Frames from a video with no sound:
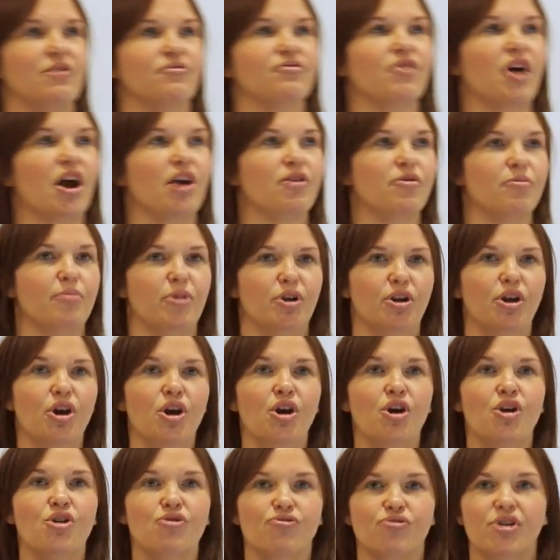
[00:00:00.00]
environment,
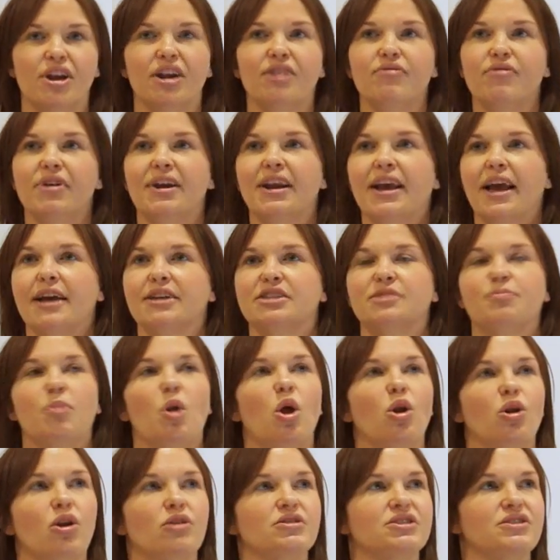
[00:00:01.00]
really, really
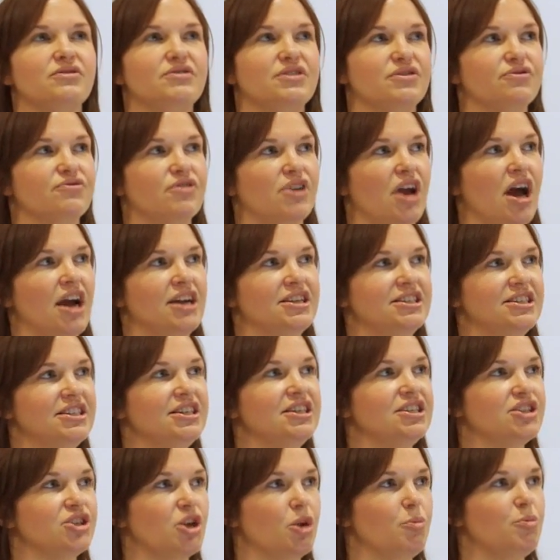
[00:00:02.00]
explore lots of different
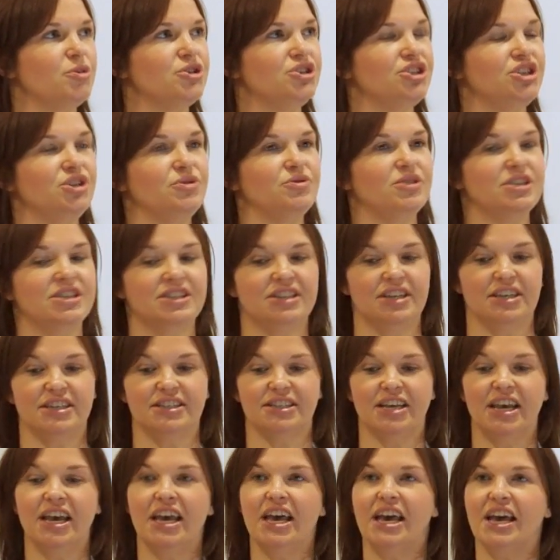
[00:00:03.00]
ideas and
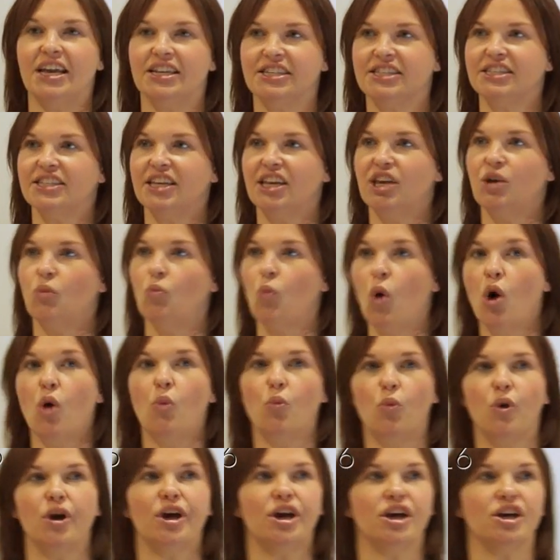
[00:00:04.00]
opportunities and see
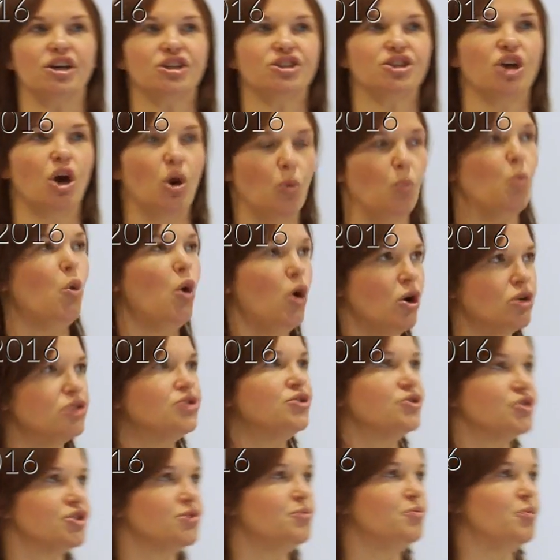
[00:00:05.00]
what works and what
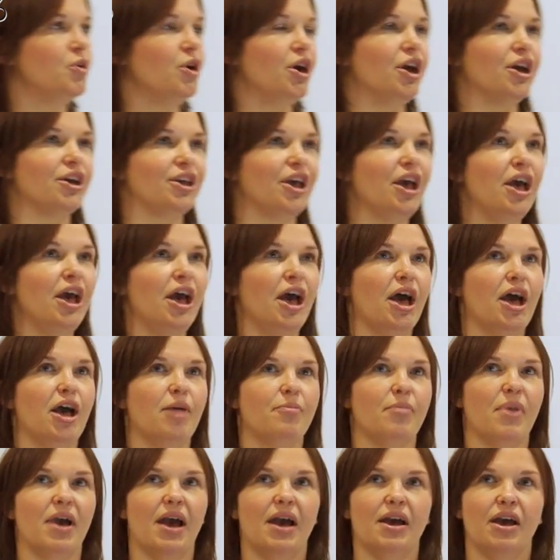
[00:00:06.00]
doesn't work.
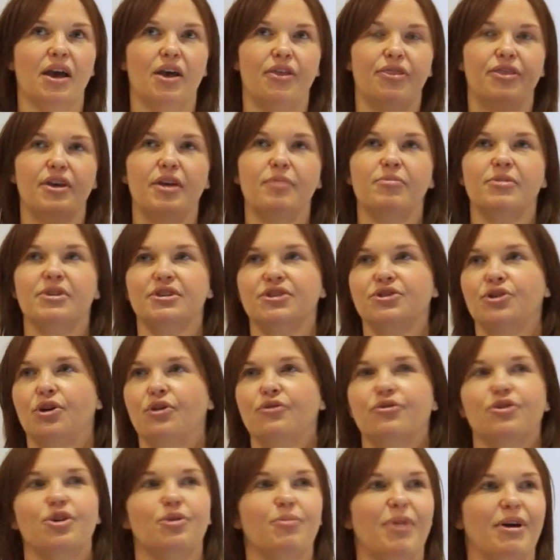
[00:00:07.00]
A theme that's
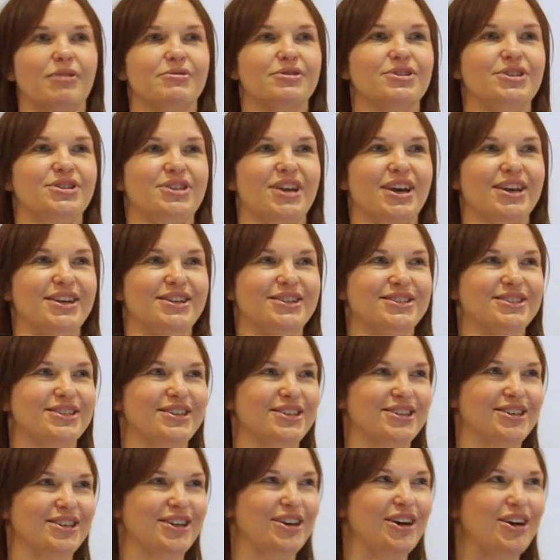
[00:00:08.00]
sort of come out today is
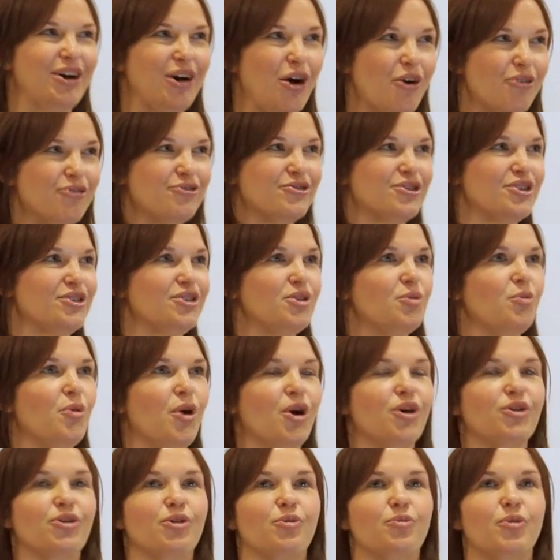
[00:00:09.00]
that often the
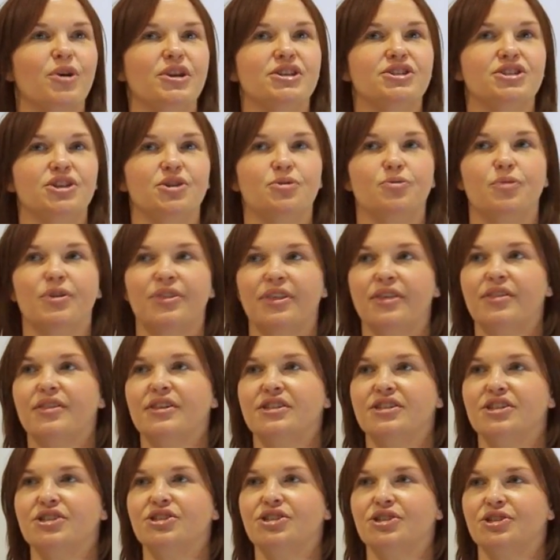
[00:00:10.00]
work that we do within
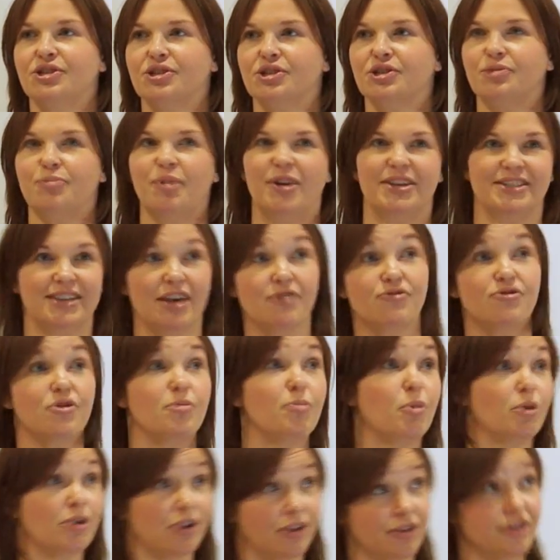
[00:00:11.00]
the digital space,
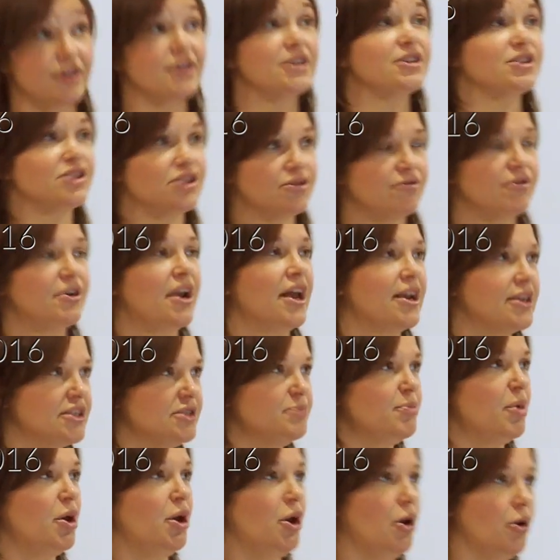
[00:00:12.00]
everybody thinks they're an
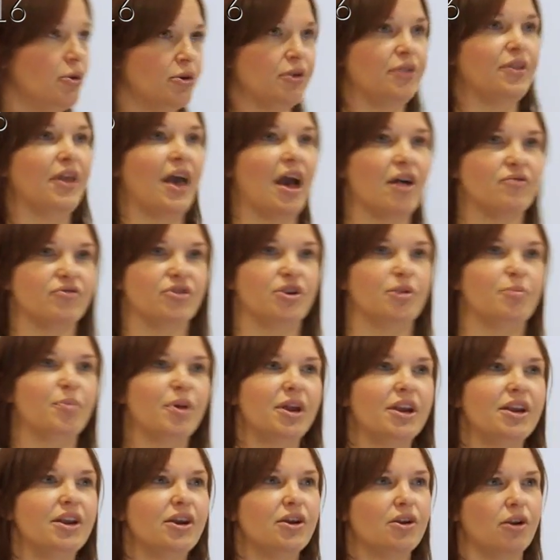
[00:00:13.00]
expert on and they have an
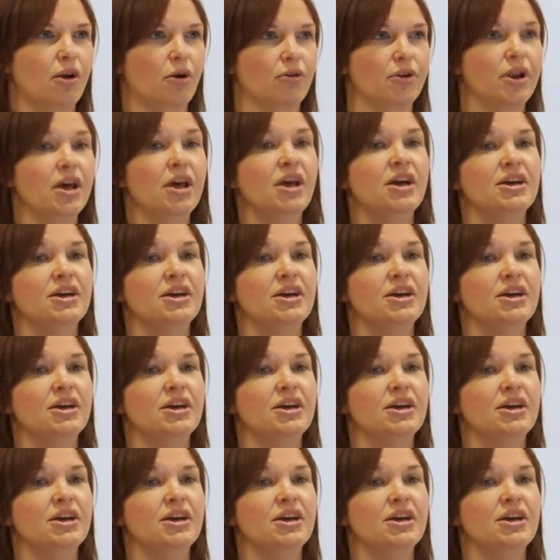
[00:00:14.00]
opinion on.